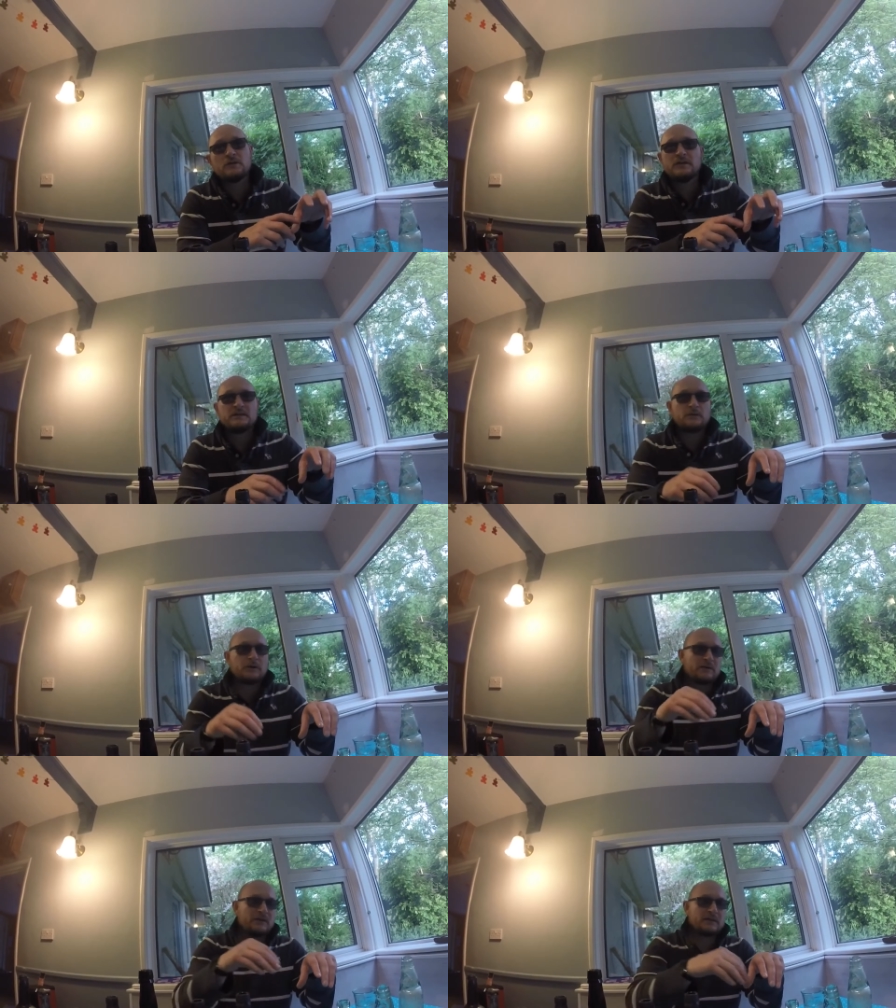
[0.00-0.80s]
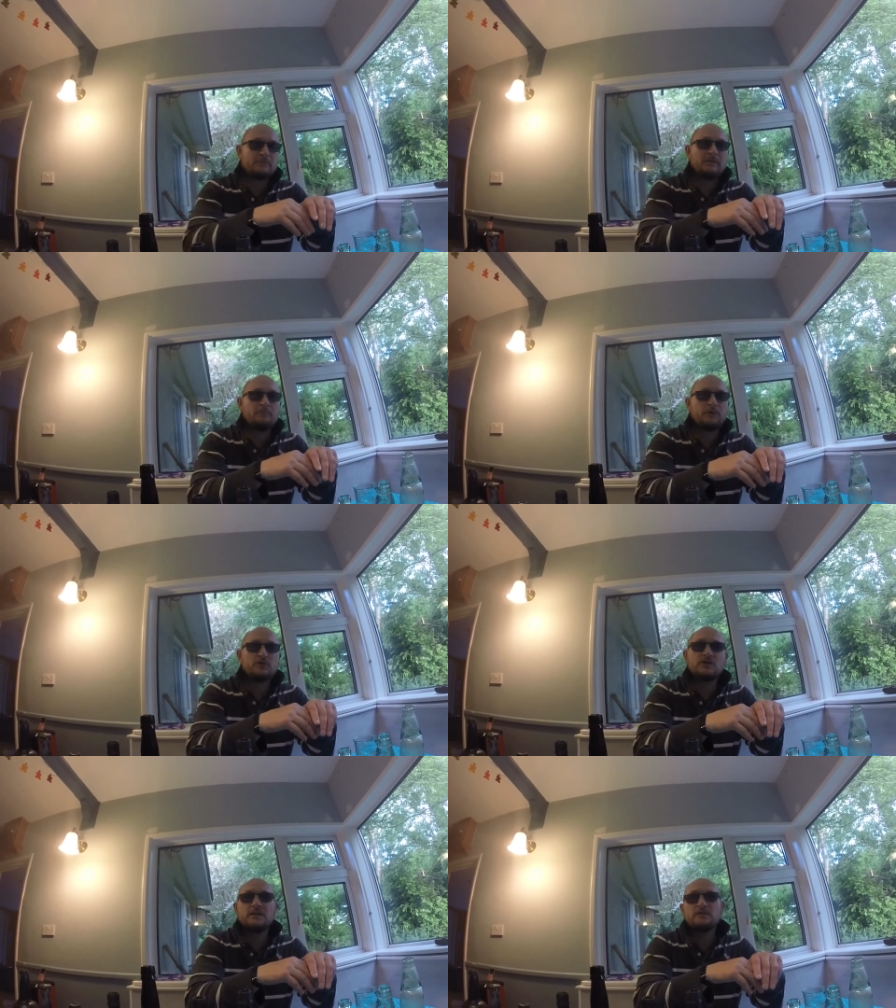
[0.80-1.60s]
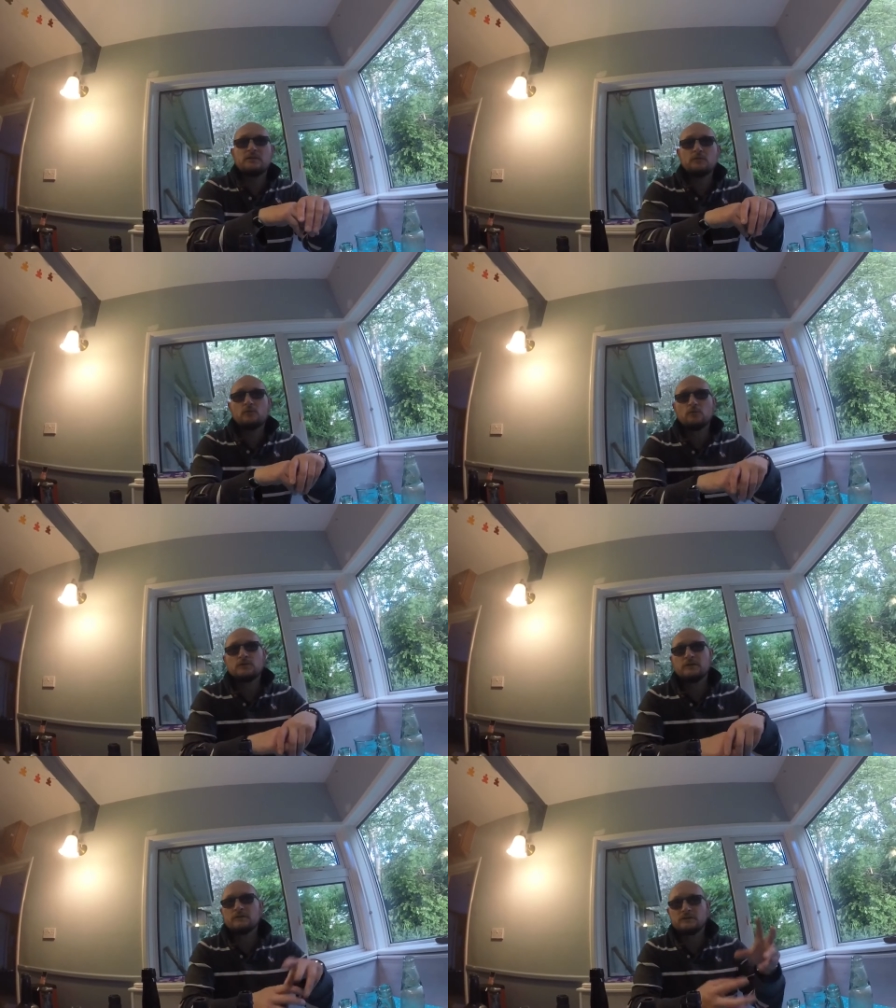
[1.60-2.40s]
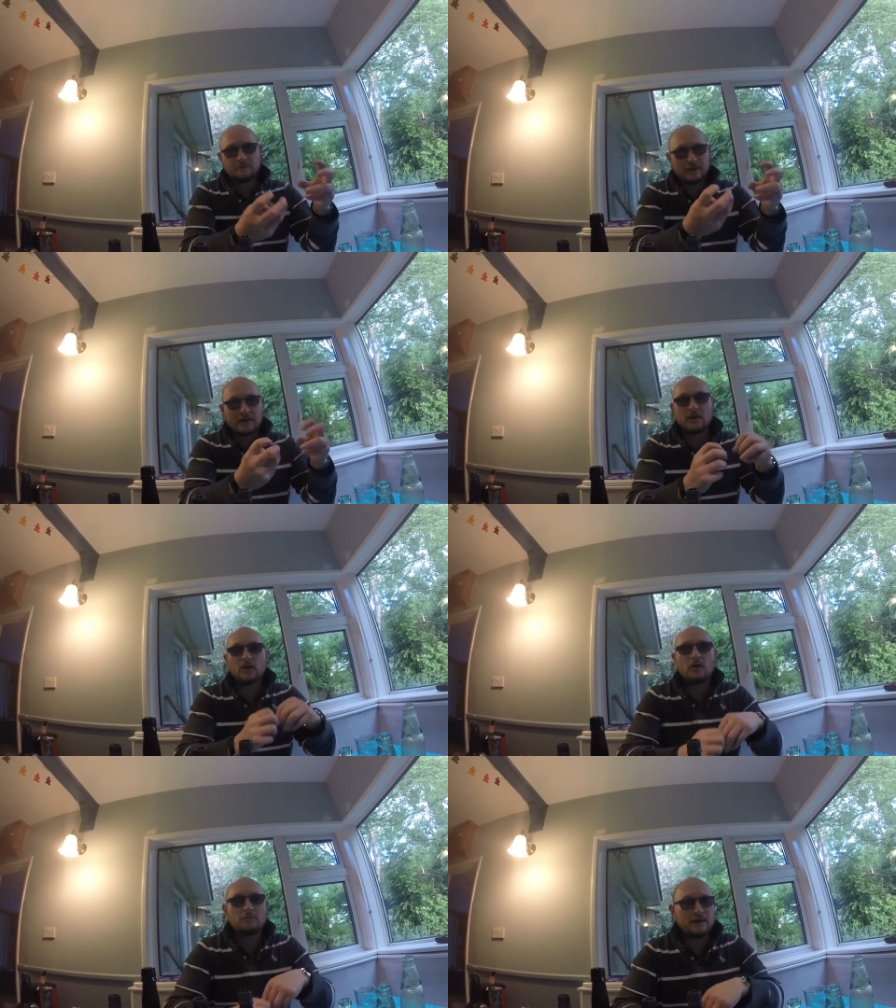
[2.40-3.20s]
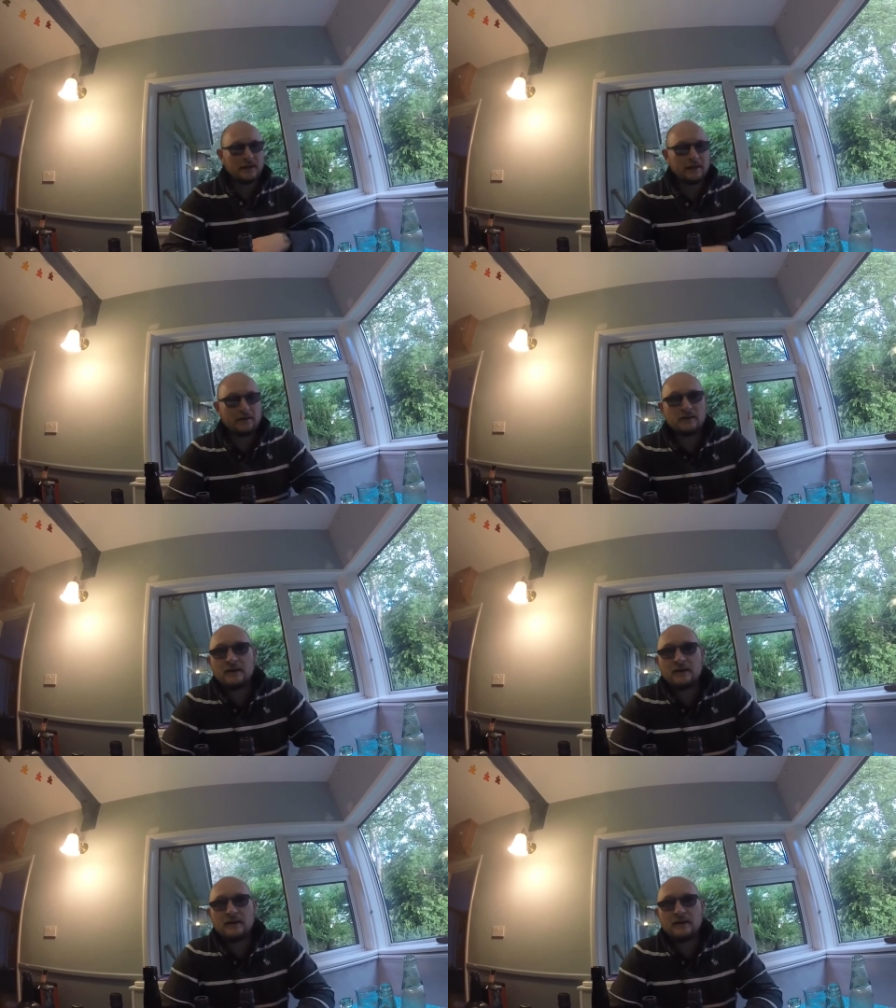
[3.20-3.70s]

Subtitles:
so air that's been pushed into the water to make it carbonated.